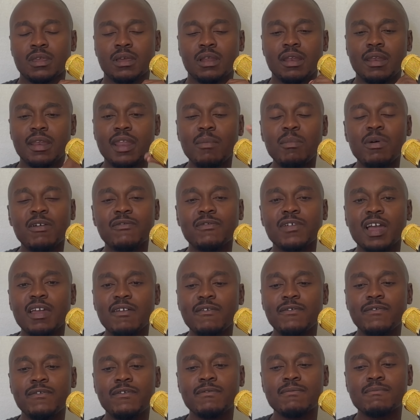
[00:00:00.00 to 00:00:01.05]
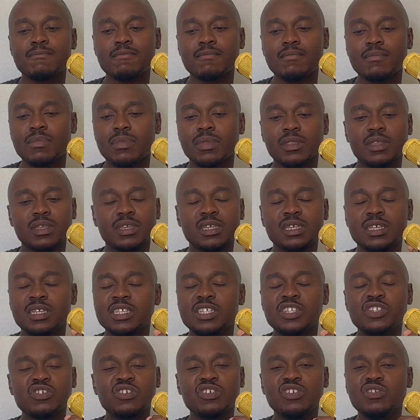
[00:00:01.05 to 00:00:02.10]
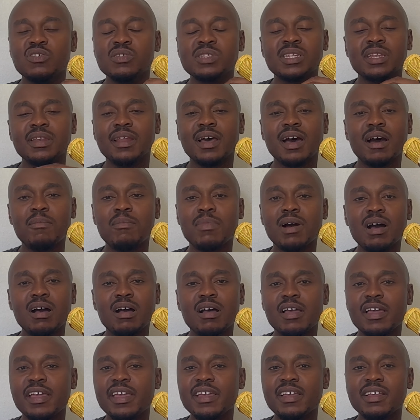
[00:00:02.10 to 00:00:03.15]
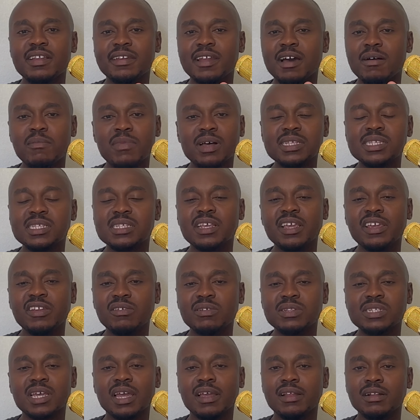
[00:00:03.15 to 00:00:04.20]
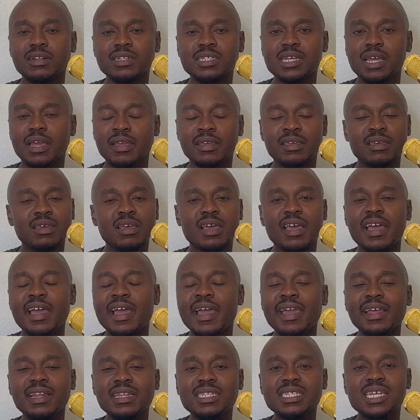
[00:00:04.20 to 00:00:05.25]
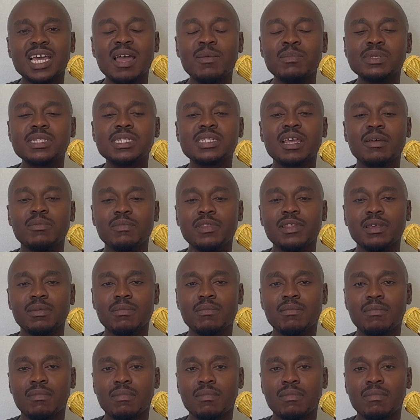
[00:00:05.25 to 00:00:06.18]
Number 5, to use numbers in your title tag and timestamp them.